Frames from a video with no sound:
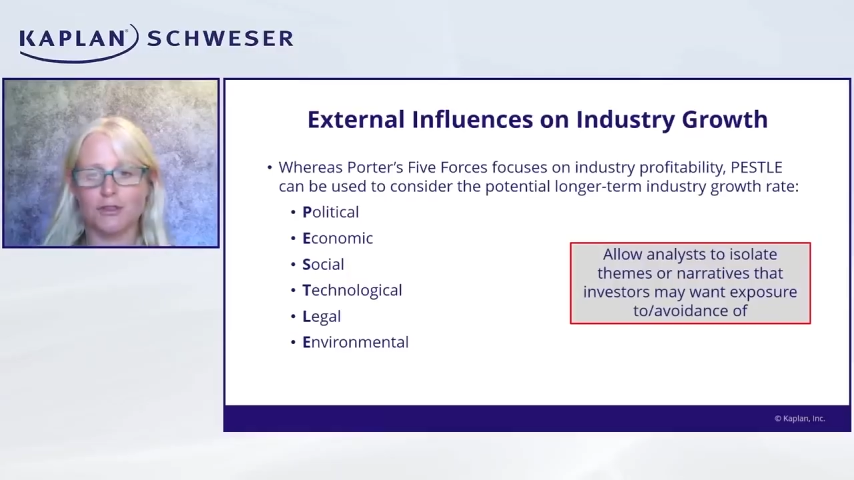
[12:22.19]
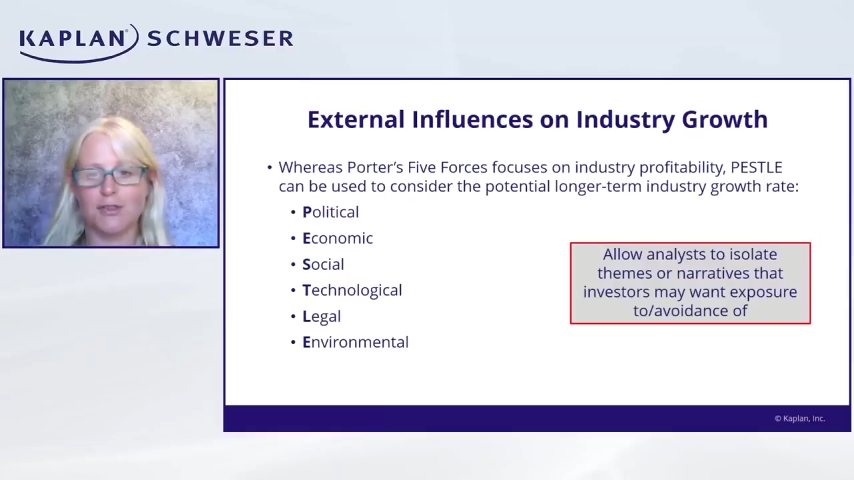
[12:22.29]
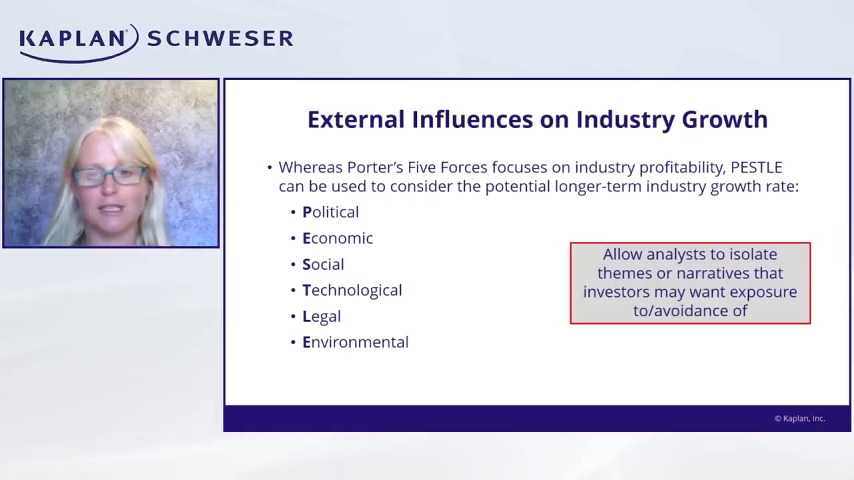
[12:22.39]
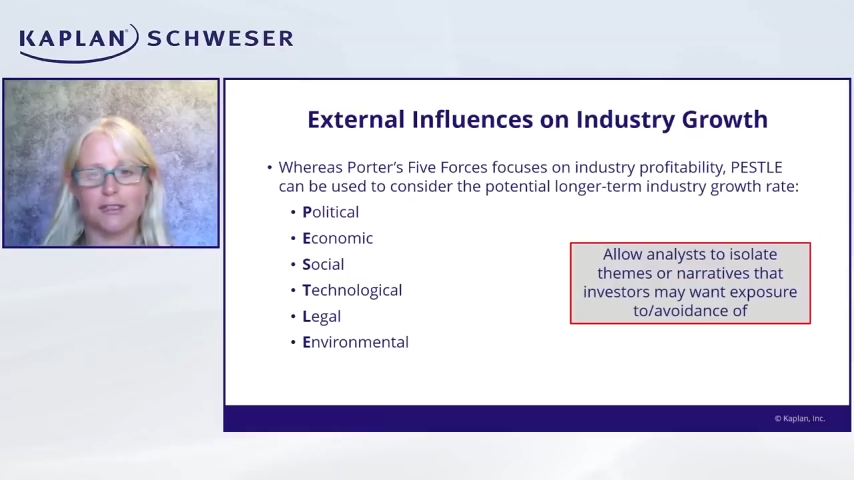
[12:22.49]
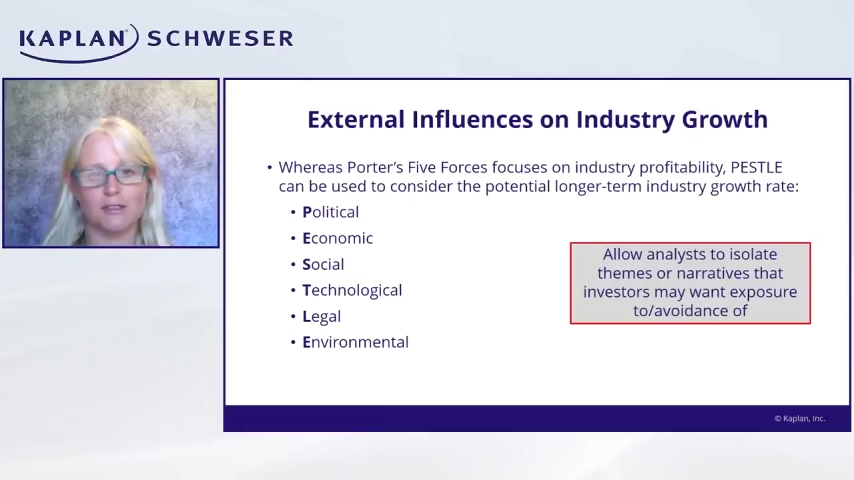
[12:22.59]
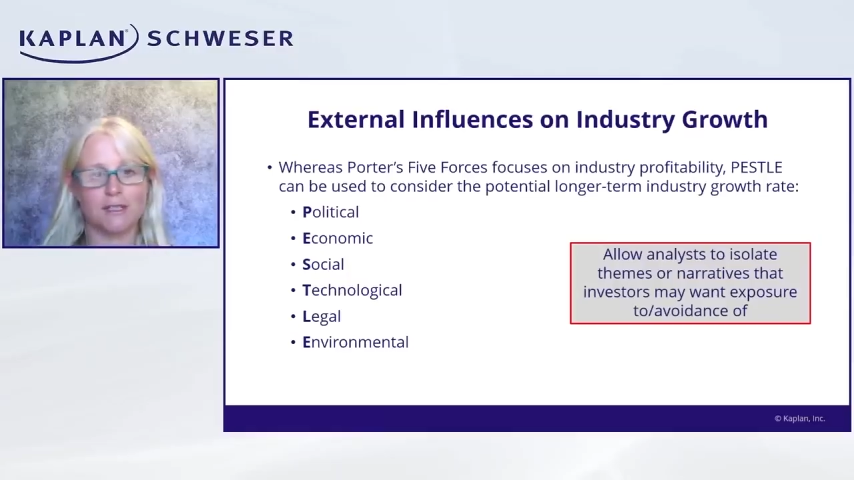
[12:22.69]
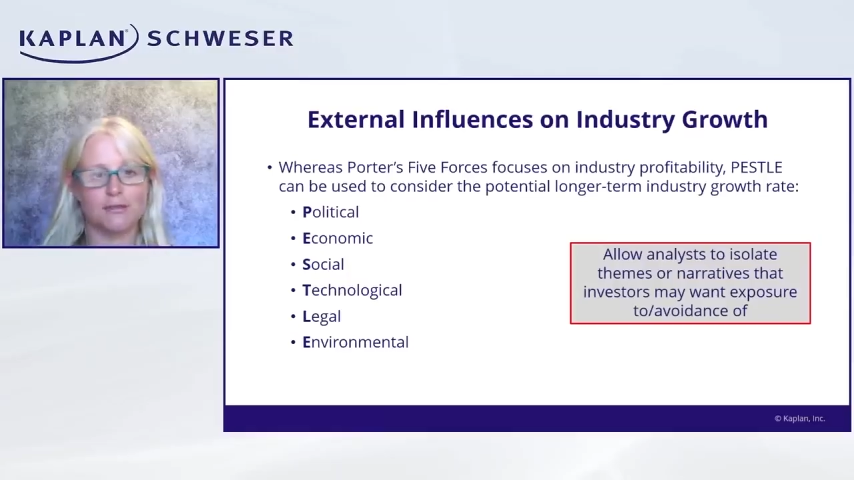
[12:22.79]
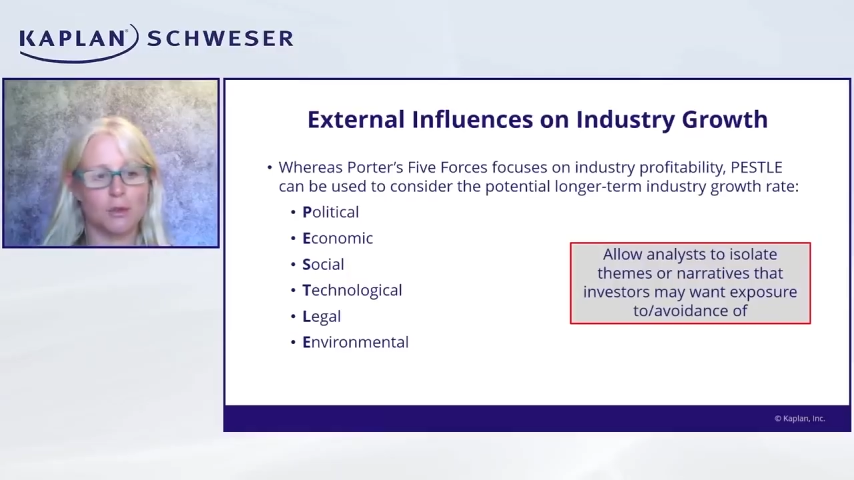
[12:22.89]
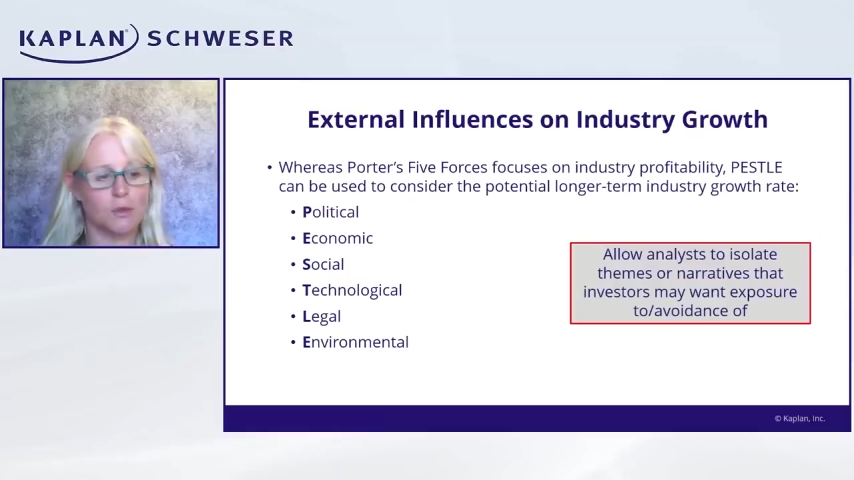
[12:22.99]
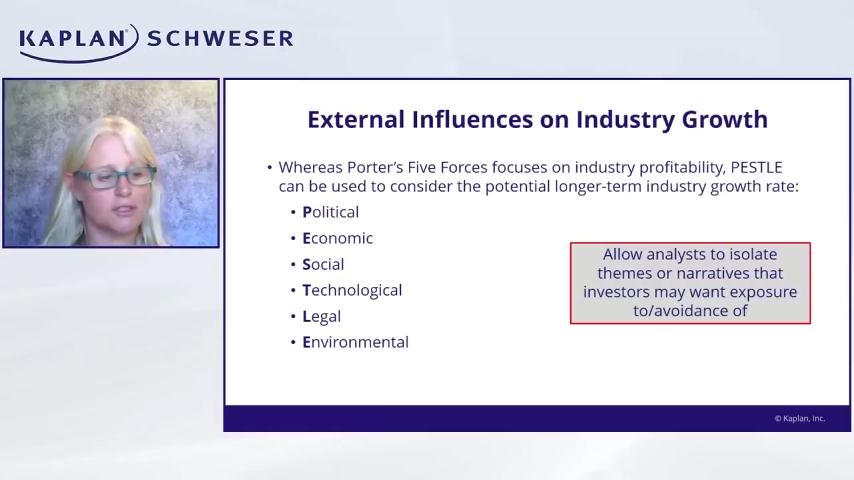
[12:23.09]
it's fairly
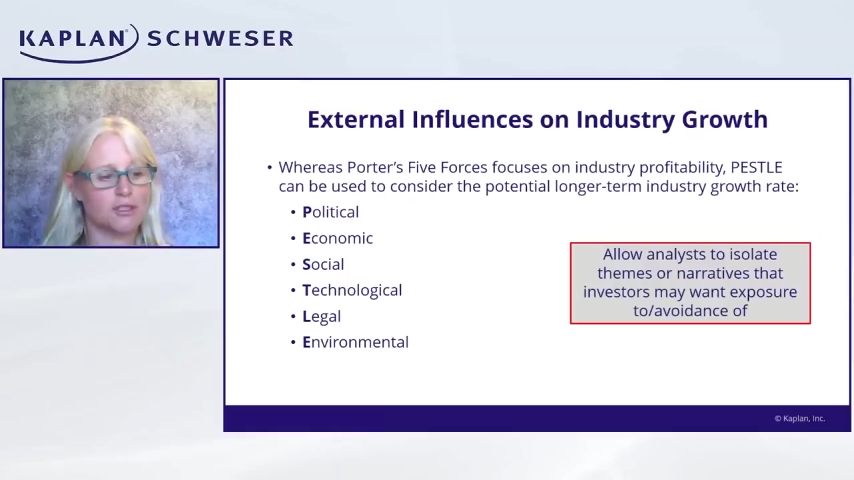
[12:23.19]
straightforward.